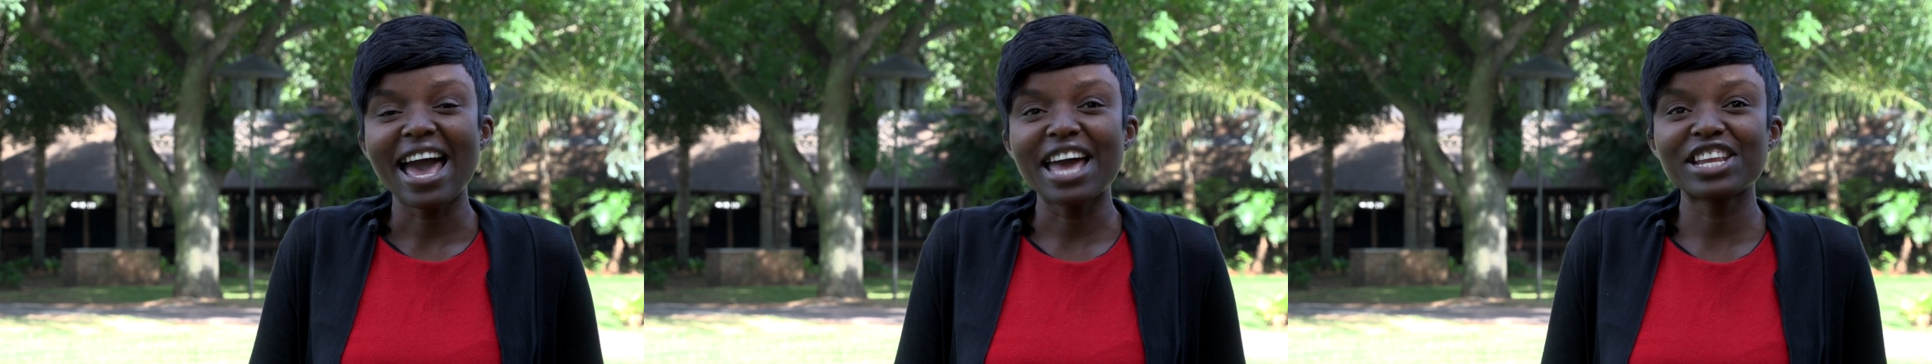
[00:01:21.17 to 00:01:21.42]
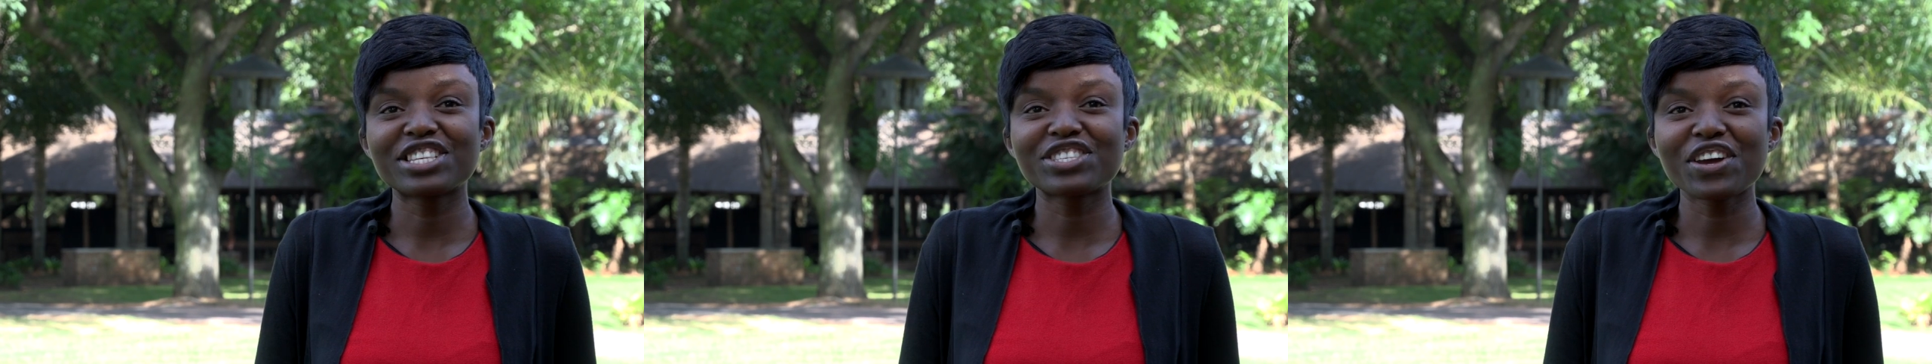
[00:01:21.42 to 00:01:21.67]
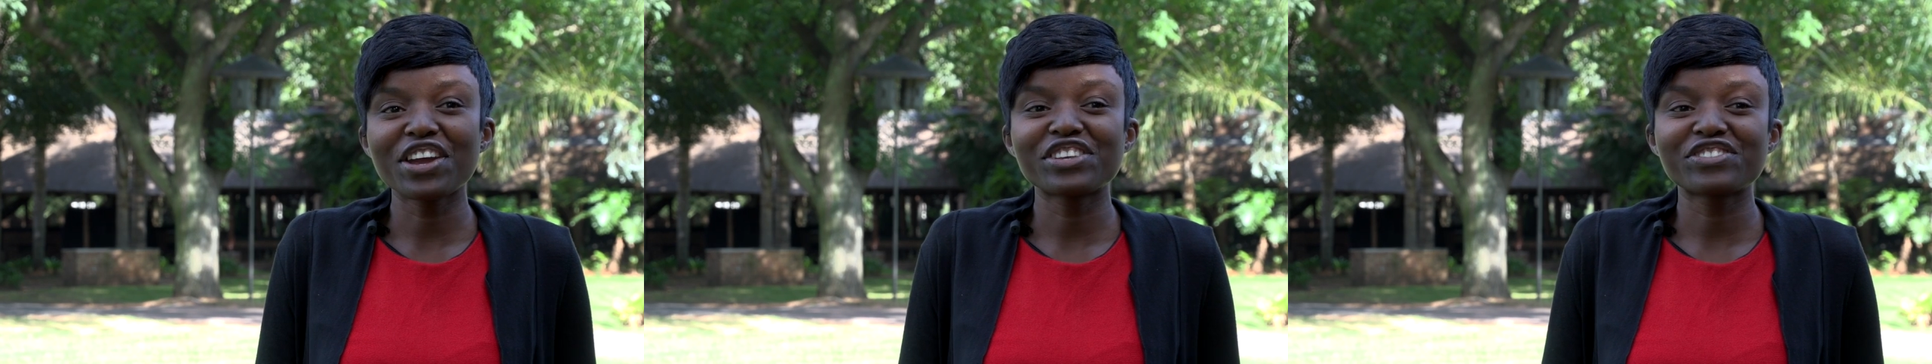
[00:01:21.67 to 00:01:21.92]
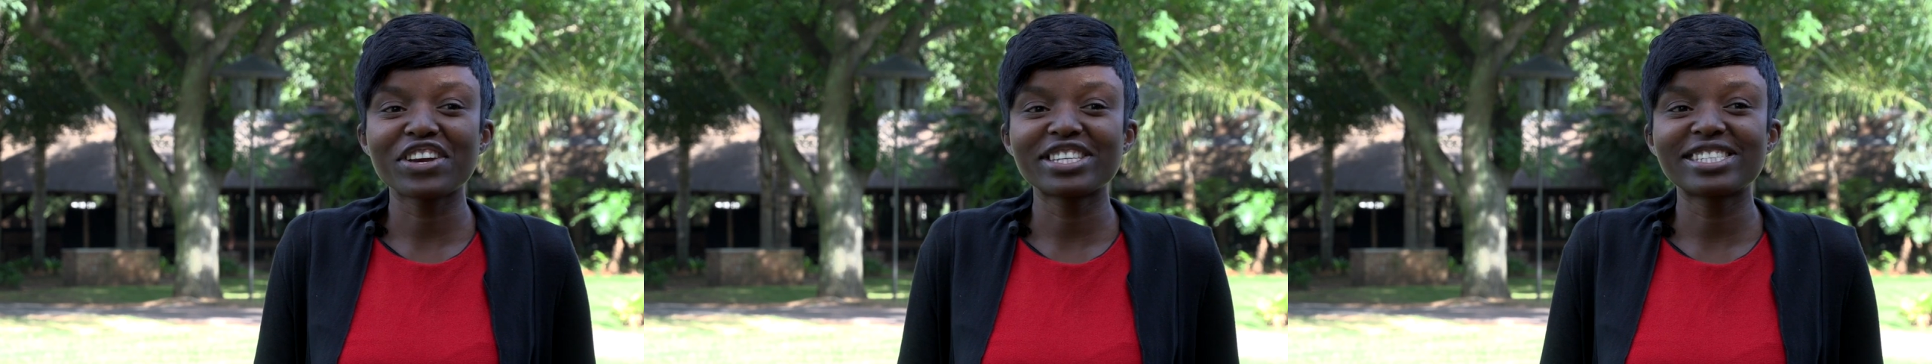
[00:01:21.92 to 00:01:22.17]
and it's so
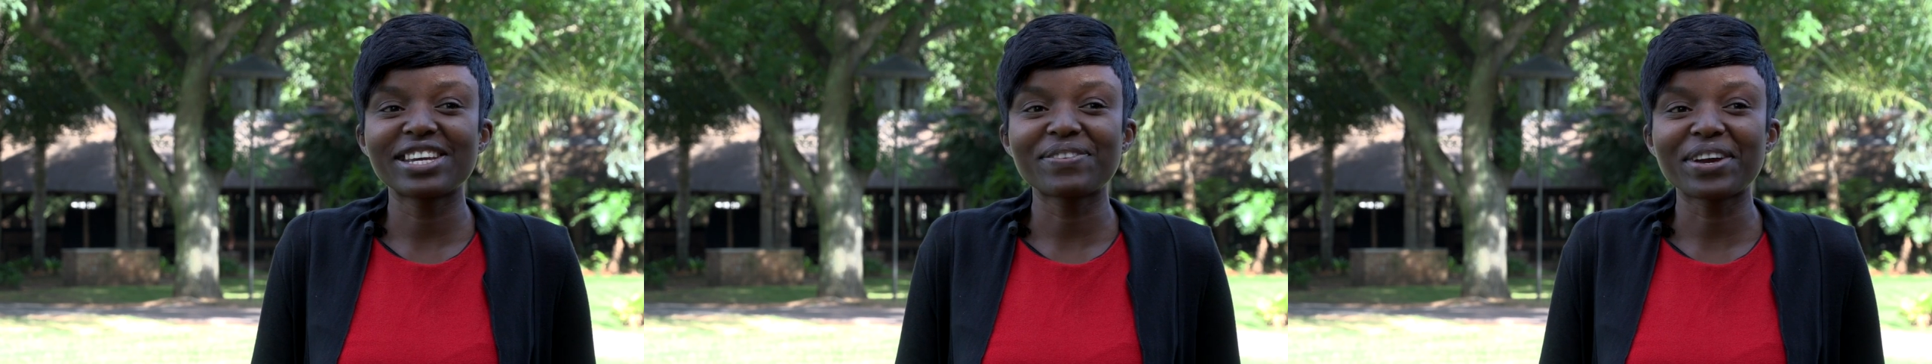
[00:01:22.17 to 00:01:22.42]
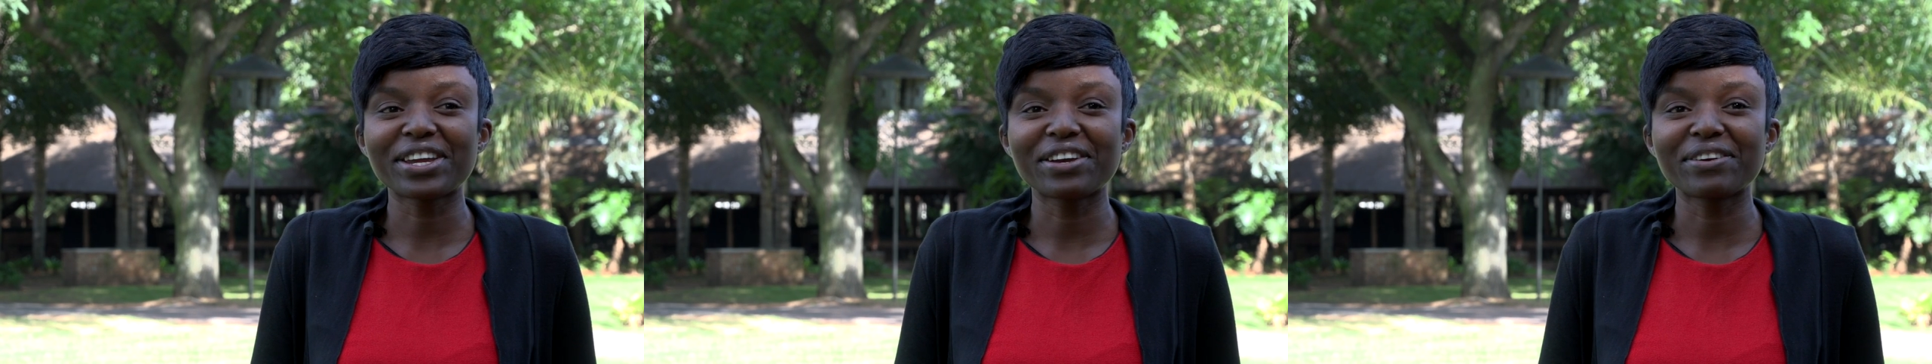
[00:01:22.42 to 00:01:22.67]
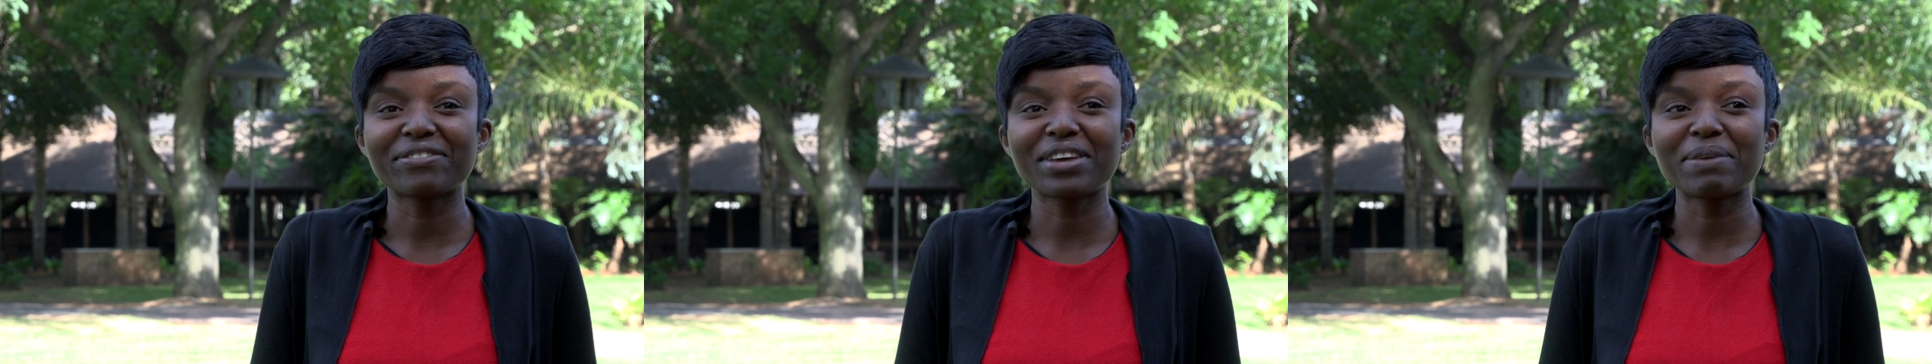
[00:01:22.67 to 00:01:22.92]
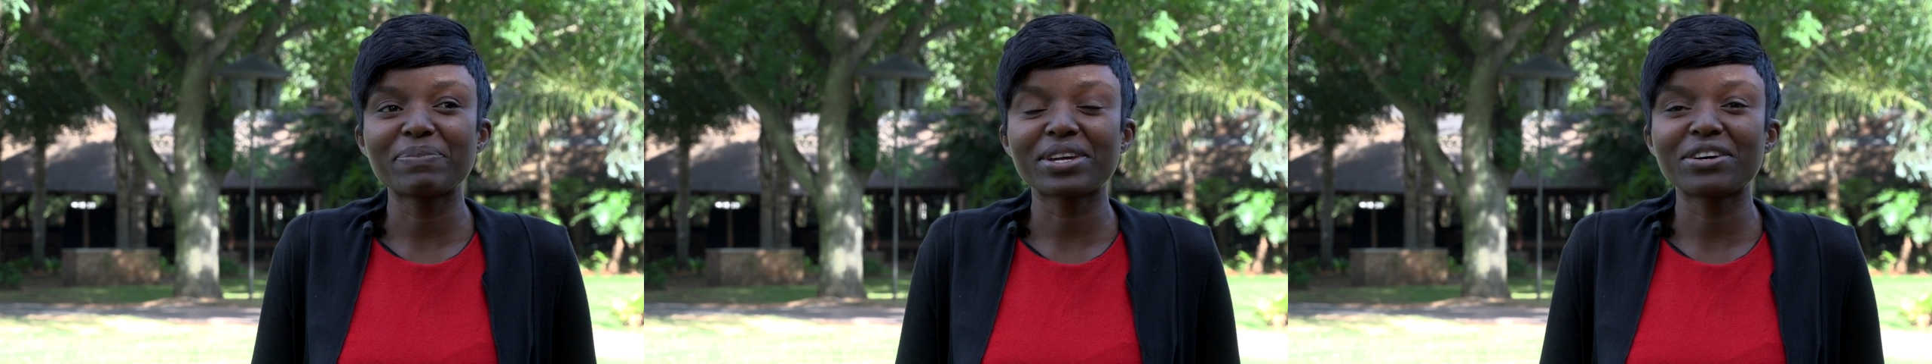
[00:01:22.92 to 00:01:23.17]
interesting working with
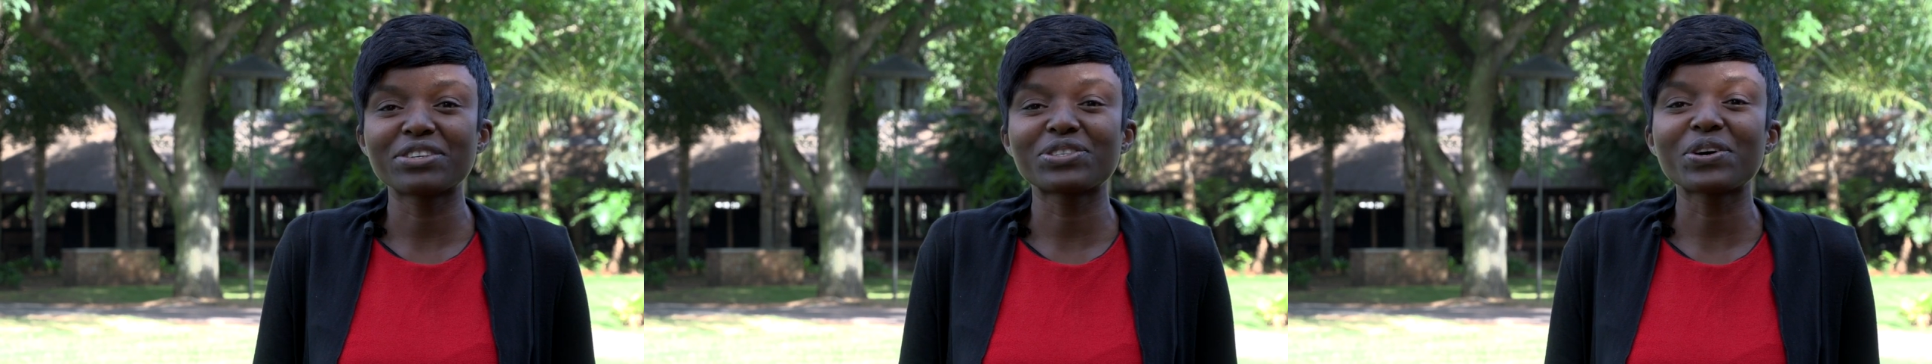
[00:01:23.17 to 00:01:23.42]
them because